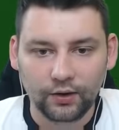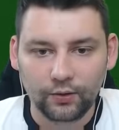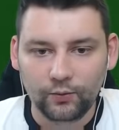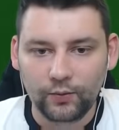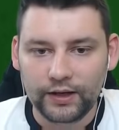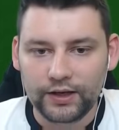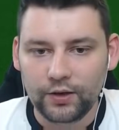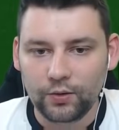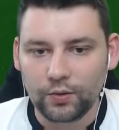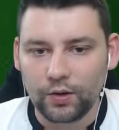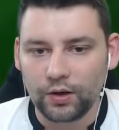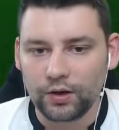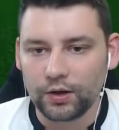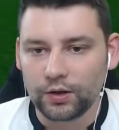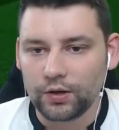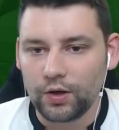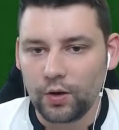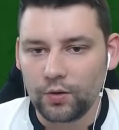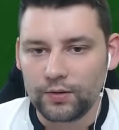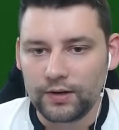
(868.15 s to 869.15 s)
Where you gonna
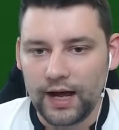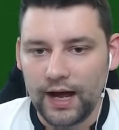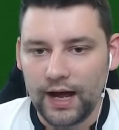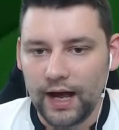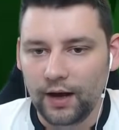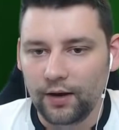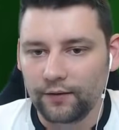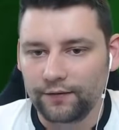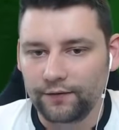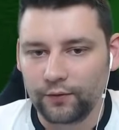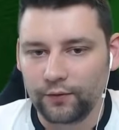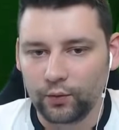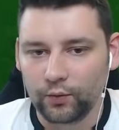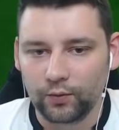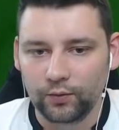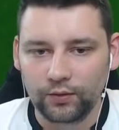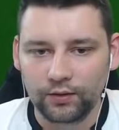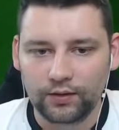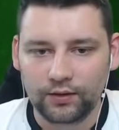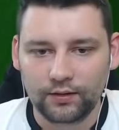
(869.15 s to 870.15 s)
go now,
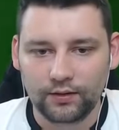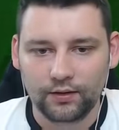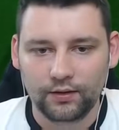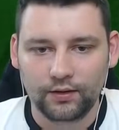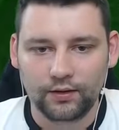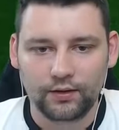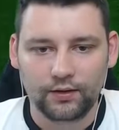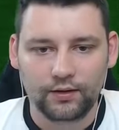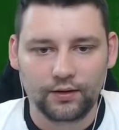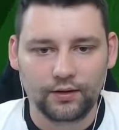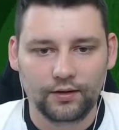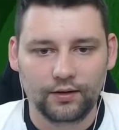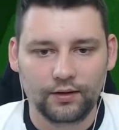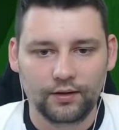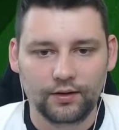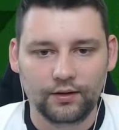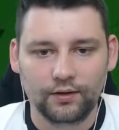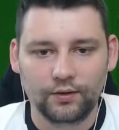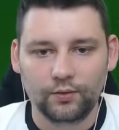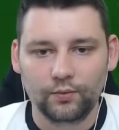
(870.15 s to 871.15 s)
fool?
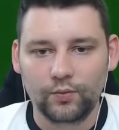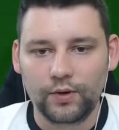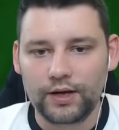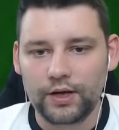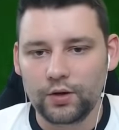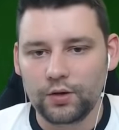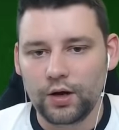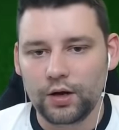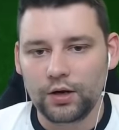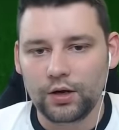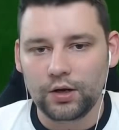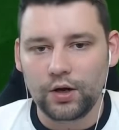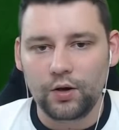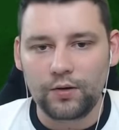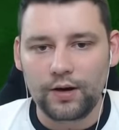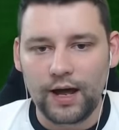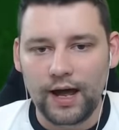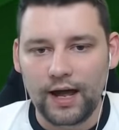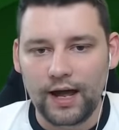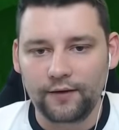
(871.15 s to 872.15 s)
Where you gonna go
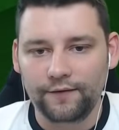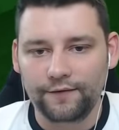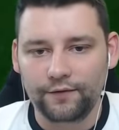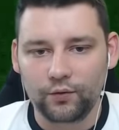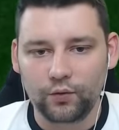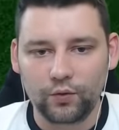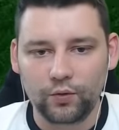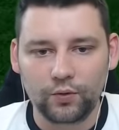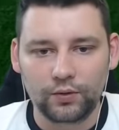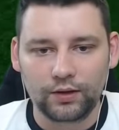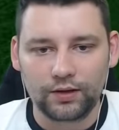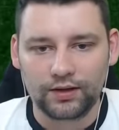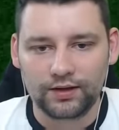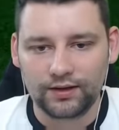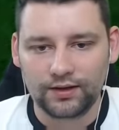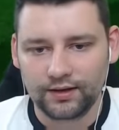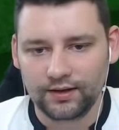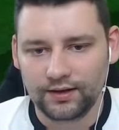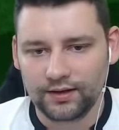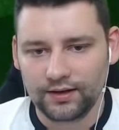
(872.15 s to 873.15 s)
now, fool?
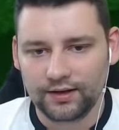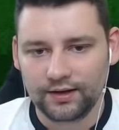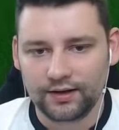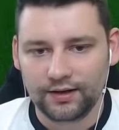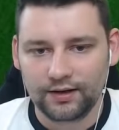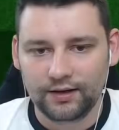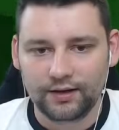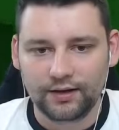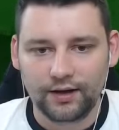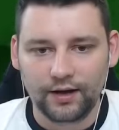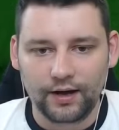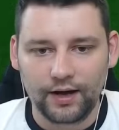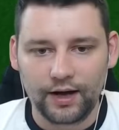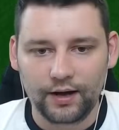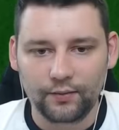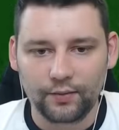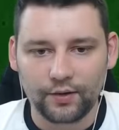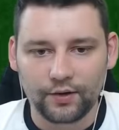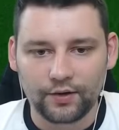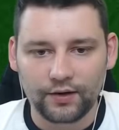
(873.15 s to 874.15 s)

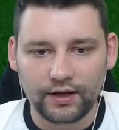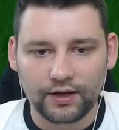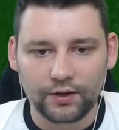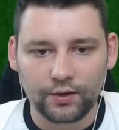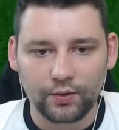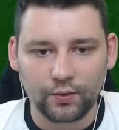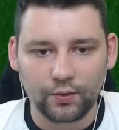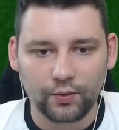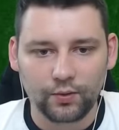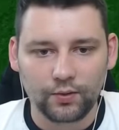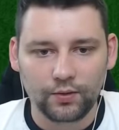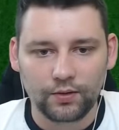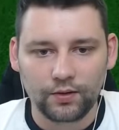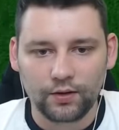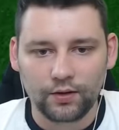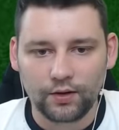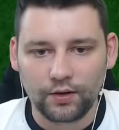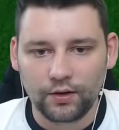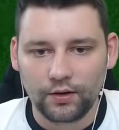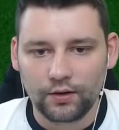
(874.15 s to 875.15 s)
I will wreck you.
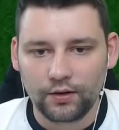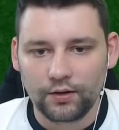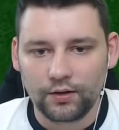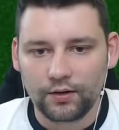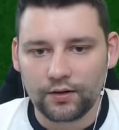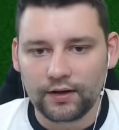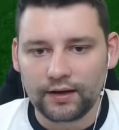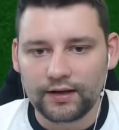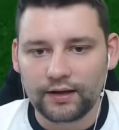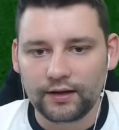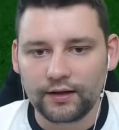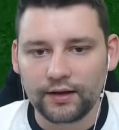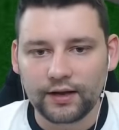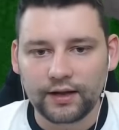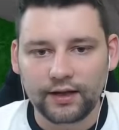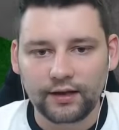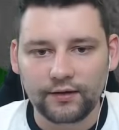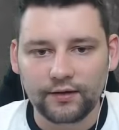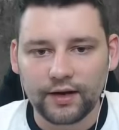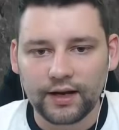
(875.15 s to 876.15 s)
Wrecky,
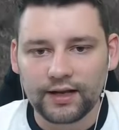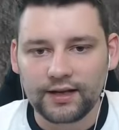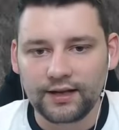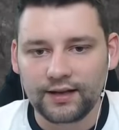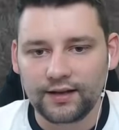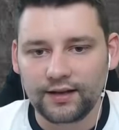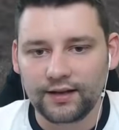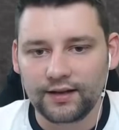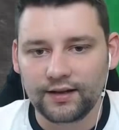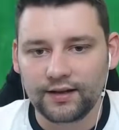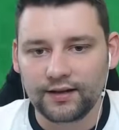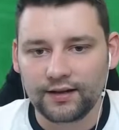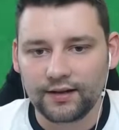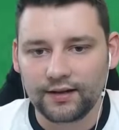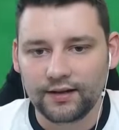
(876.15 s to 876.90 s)
wrecky, wrecky.